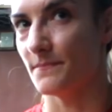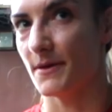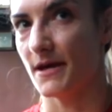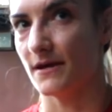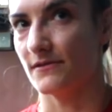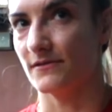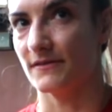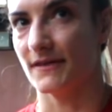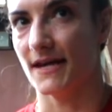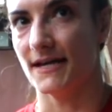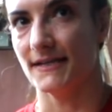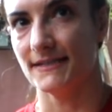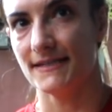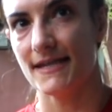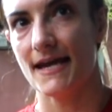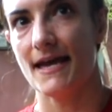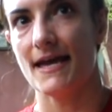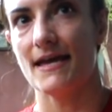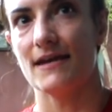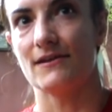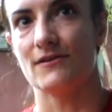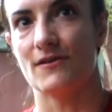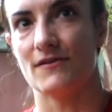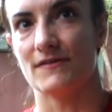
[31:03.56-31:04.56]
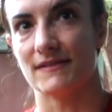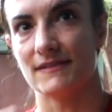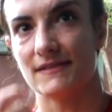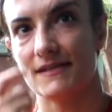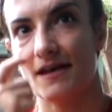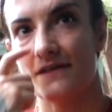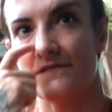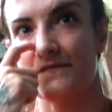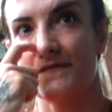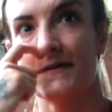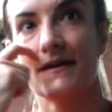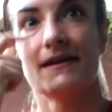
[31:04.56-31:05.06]
better that day and all this
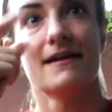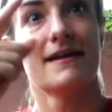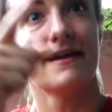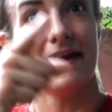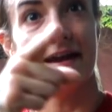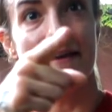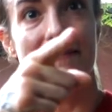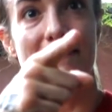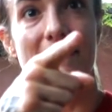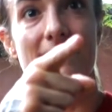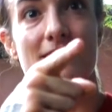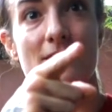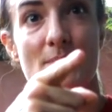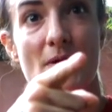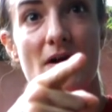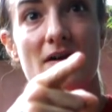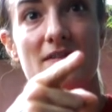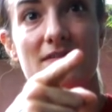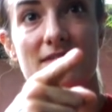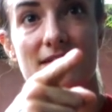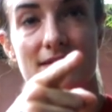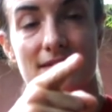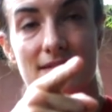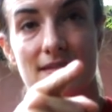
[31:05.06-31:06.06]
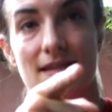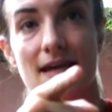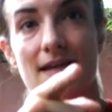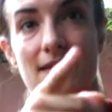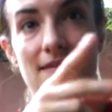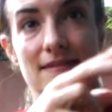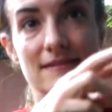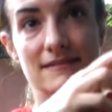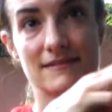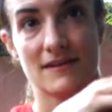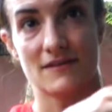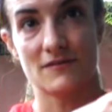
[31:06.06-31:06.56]
stuff. And then the part that's like
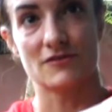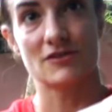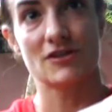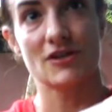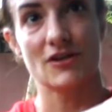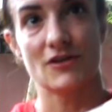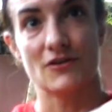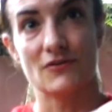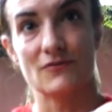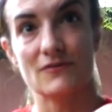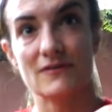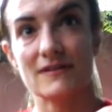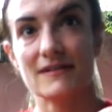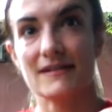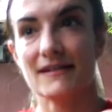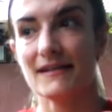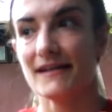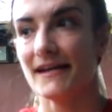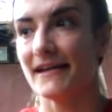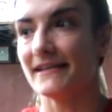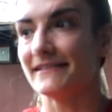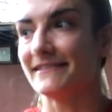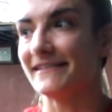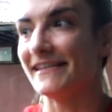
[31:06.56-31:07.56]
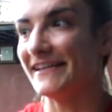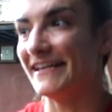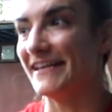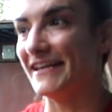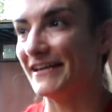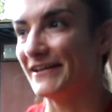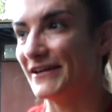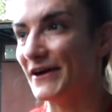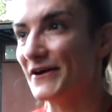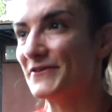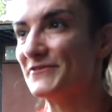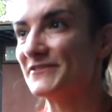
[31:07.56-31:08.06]
these other two yes. is that he
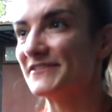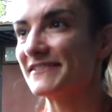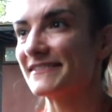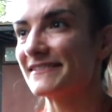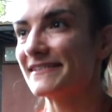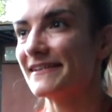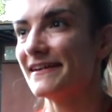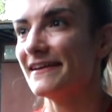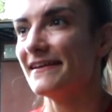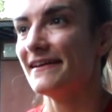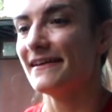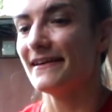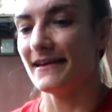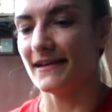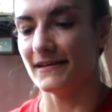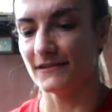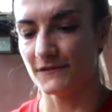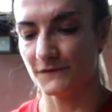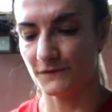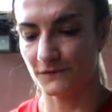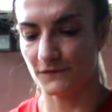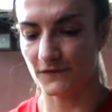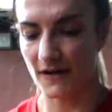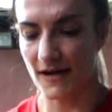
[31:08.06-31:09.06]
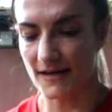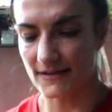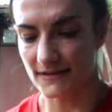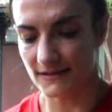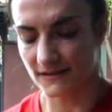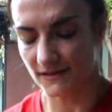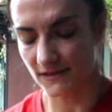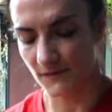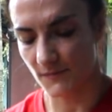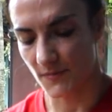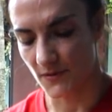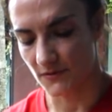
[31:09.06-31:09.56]
goes. His friend
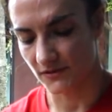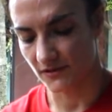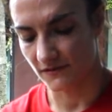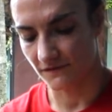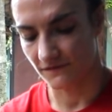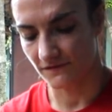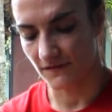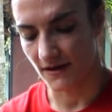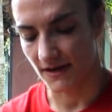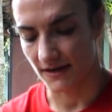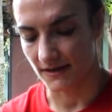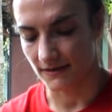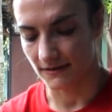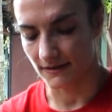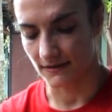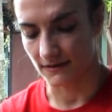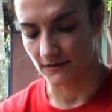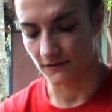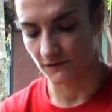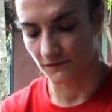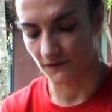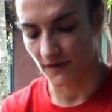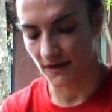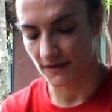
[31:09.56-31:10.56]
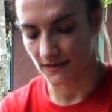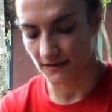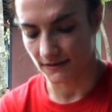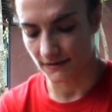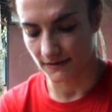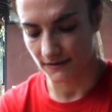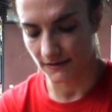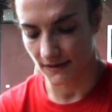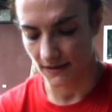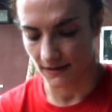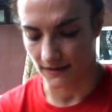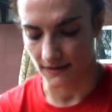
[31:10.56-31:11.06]
is supposed to fight, and his friend gets
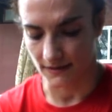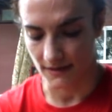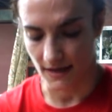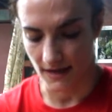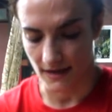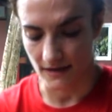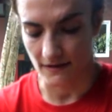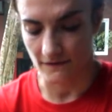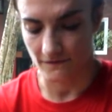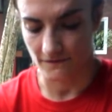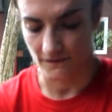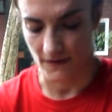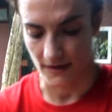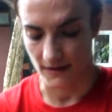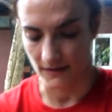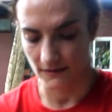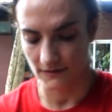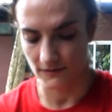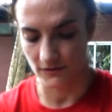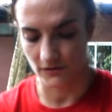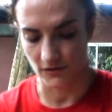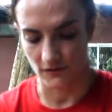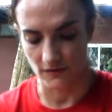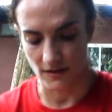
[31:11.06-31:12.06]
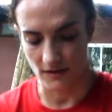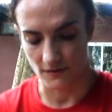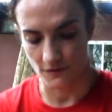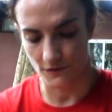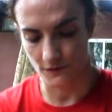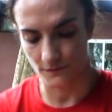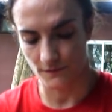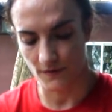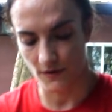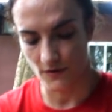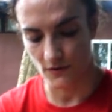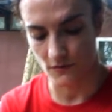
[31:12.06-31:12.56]
sick and can't fight, so they
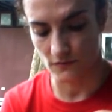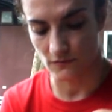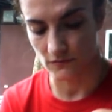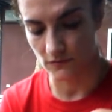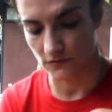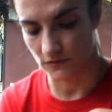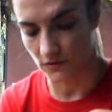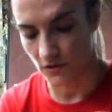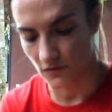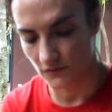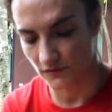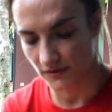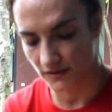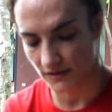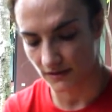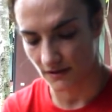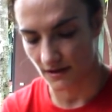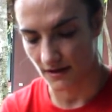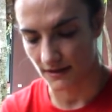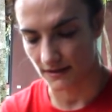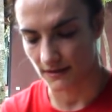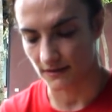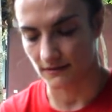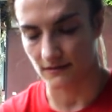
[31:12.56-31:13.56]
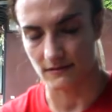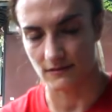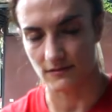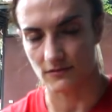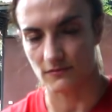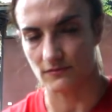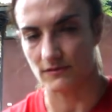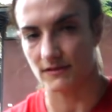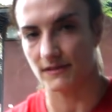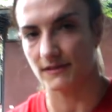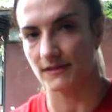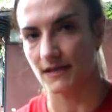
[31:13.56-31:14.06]
throw Yodsanan in because
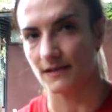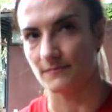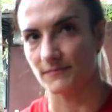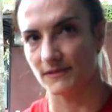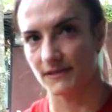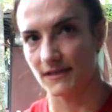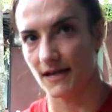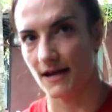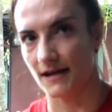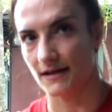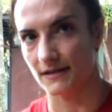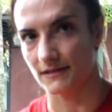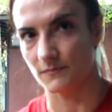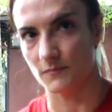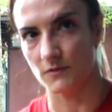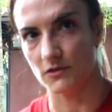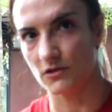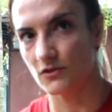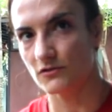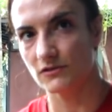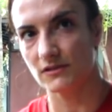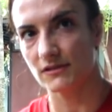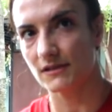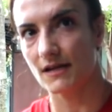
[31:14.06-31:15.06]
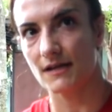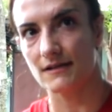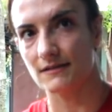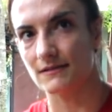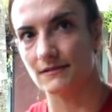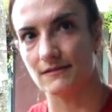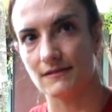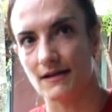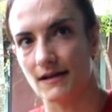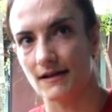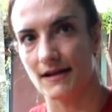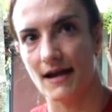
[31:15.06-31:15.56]
they're the same size. But Yodsanan
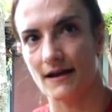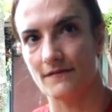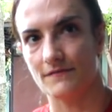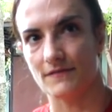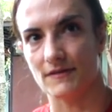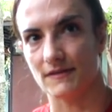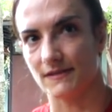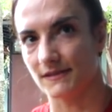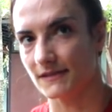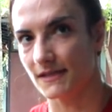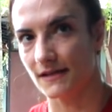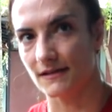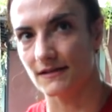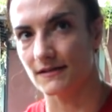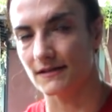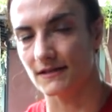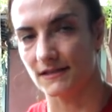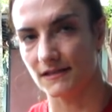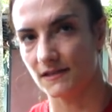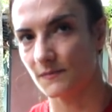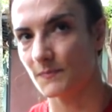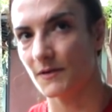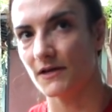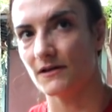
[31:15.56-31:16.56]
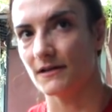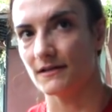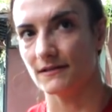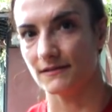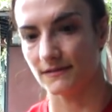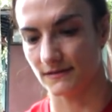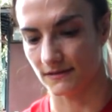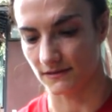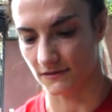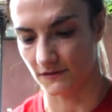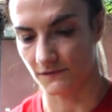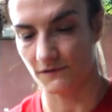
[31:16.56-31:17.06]
does not have the skill and experience
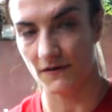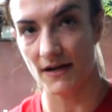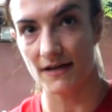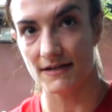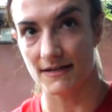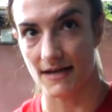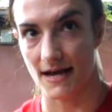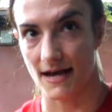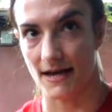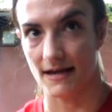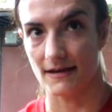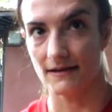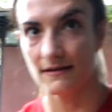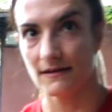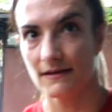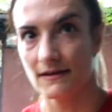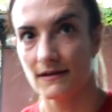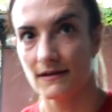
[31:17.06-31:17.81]
that his friend had. It was a